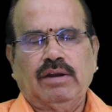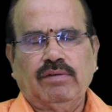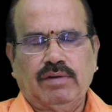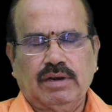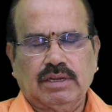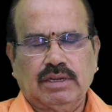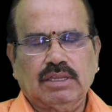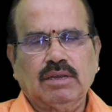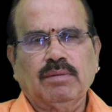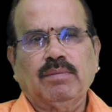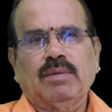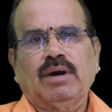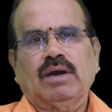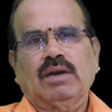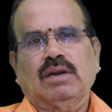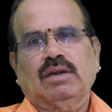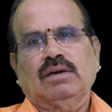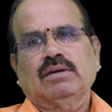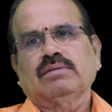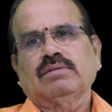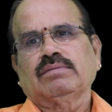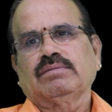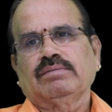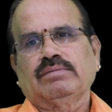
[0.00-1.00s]

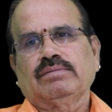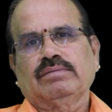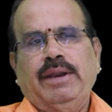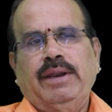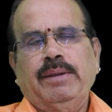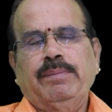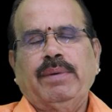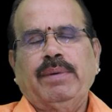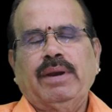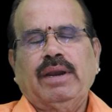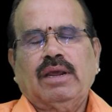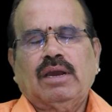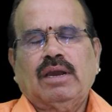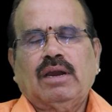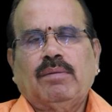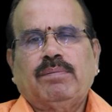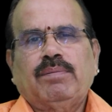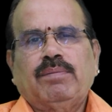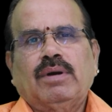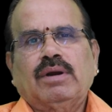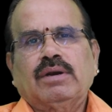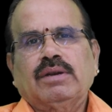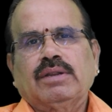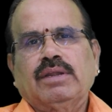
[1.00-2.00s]
Vartamana, depending
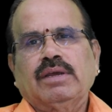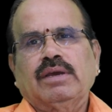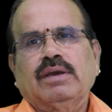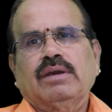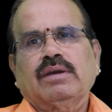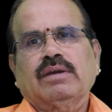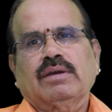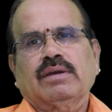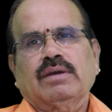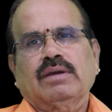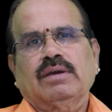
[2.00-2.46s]
upon the